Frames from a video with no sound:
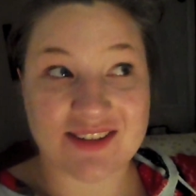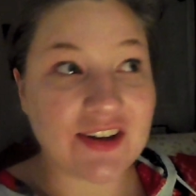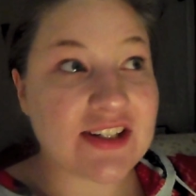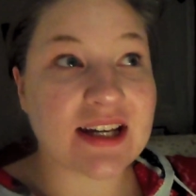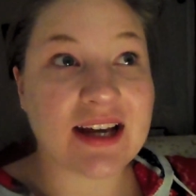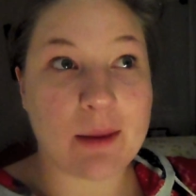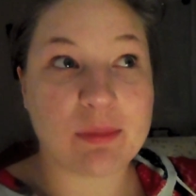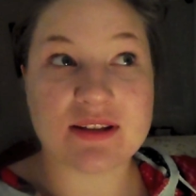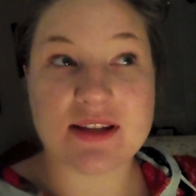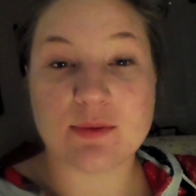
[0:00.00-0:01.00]
exciting
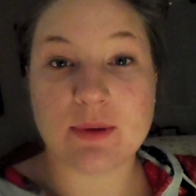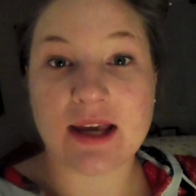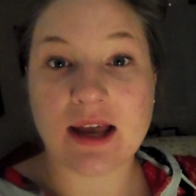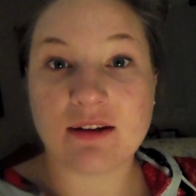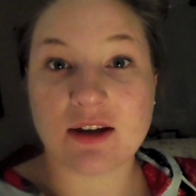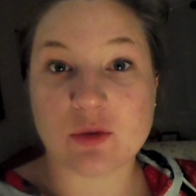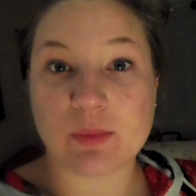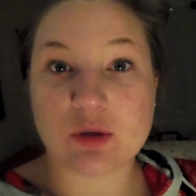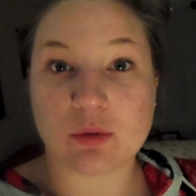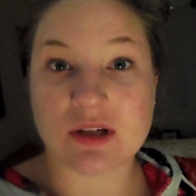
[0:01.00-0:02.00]
happens this weekend, I
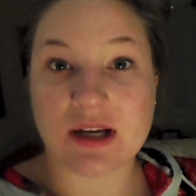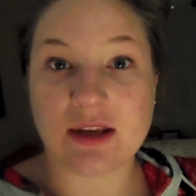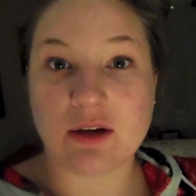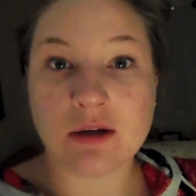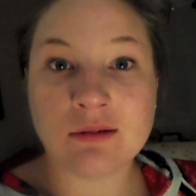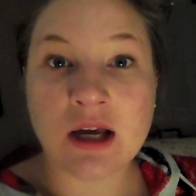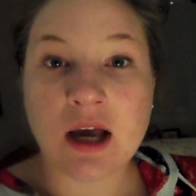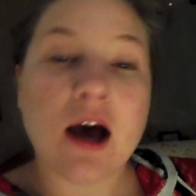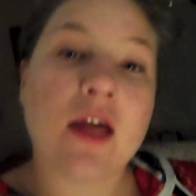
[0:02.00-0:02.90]
shall be sure to let you know.